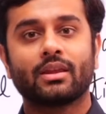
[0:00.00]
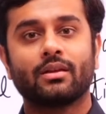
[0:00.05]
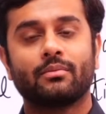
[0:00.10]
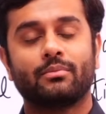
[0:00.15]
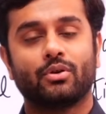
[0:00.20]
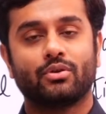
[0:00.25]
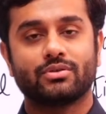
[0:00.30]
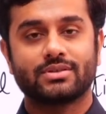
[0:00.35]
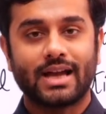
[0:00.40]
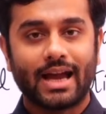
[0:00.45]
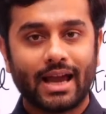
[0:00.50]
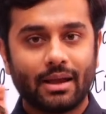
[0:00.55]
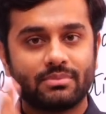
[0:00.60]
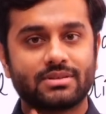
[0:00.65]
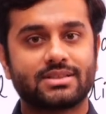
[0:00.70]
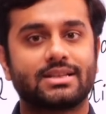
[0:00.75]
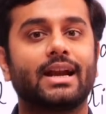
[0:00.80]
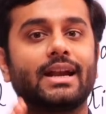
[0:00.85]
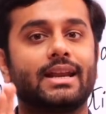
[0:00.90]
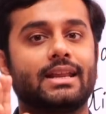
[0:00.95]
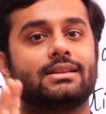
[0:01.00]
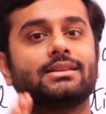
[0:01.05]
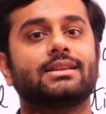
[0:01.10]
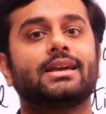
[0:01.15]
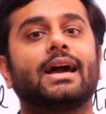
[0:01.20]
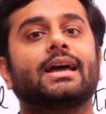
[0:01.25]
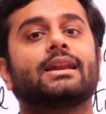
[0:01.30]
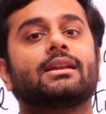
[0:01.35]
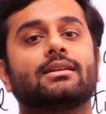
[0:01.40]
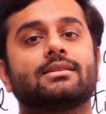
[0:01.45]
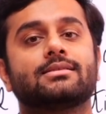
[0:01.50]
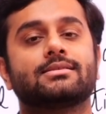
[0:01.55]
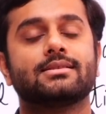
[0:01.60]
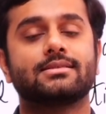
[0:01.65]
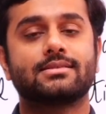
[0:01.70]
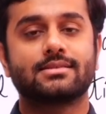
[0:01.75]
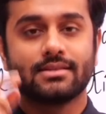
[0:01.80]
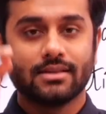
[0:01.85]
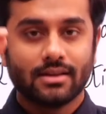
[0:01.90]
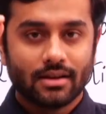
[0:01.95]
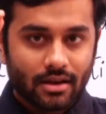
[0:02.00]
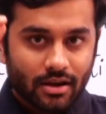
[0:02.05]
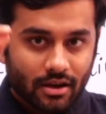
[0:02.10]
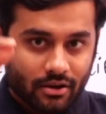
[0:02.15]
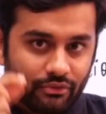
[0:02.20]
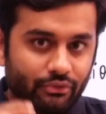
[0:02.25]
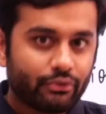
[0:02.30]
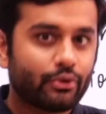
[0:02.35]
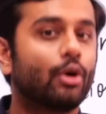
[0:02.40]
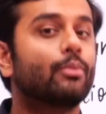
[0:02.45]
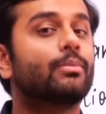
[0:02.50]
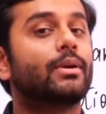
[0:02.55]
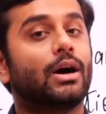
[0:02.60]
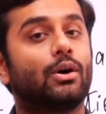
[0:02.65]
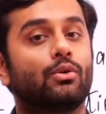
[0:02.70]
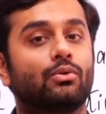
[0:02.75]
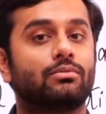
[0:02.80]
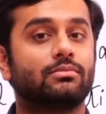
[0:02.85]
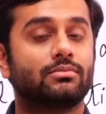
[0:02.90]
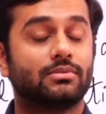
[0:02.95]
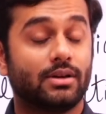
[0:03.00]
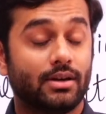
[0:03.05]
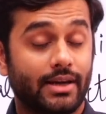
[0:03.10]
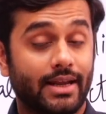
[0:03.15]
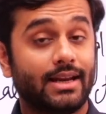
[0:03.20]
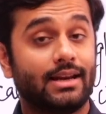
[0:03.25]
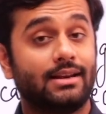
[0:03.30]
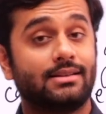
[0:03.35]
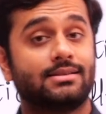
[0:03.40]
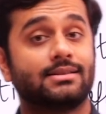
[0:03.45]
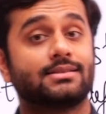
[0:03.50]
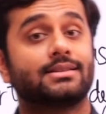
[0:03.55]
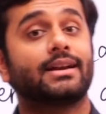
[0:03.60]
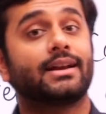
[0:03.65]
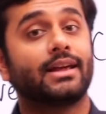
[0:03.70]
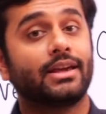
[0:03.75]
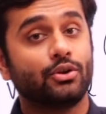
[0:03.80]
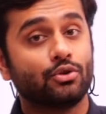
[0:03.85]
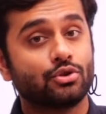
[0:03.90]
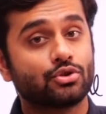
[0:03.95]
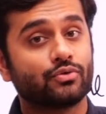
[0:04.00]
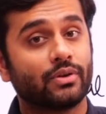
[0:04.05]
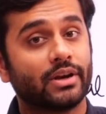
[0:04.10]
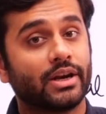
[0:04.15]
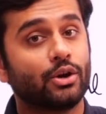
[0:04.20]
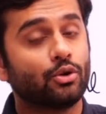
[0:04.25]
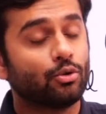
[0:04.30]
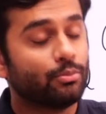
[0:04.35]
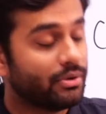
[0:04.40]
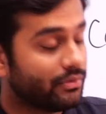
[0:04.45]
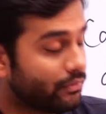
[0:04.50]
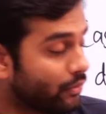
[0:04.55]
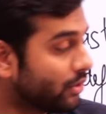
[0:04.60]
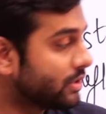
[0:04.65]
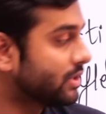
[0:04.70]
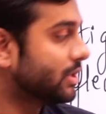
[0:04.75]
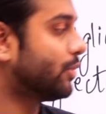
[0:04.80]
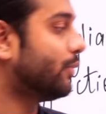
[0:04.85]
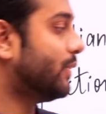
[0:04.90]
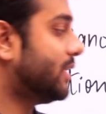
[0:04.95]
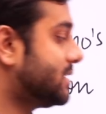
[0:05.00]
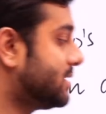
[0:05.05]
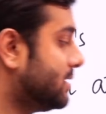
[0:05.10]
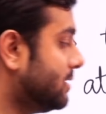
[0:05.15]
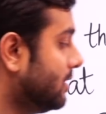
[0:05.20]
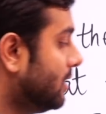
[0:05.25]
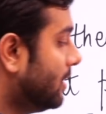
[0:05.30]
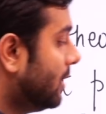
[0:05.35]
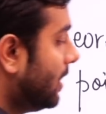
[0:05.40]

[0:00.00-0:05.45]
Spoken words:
because I'm starting the analysis from now. The analysis that I usually do before the question,